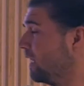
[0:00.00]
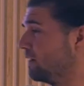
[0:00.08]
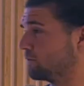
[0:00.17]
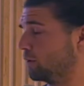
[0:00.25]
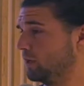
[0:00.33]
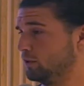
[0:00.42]

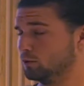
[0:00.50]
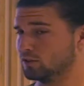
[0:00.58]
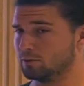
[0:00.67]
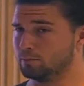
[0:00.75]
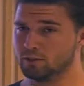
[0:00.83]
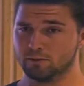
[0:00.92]
From a
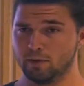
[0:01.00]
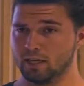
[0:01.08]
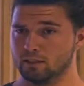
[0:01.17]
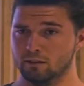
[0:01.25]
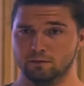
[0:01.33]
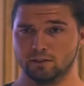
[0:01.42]
user
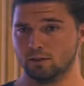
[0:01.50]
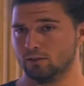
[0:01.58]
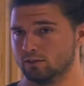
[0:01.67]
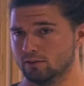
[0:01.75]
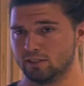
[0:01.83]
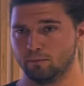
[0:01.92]
perspective, it's
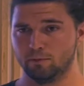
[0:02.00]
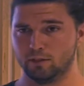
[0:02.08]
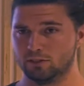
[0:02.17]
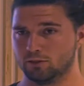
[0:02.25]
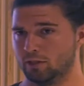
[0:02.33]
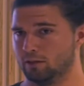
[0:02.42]
also simple
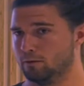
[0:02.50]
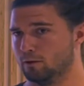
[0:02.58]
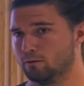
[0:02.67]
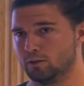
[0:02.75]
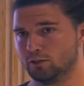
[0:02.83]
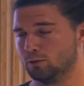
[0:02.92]
and straightforward.